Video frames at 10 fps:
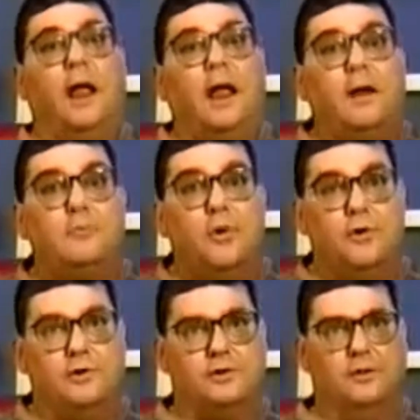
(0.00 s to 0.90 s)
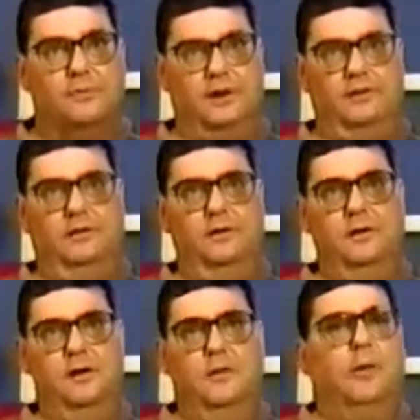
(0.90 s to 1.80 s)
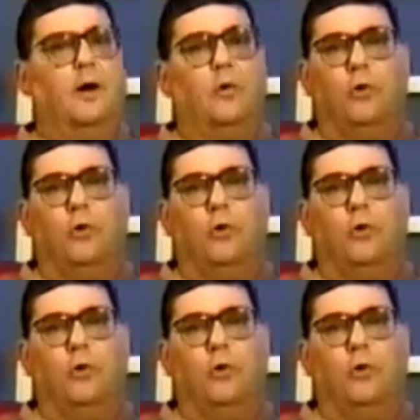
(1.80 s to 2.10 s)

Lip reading: and murders committed by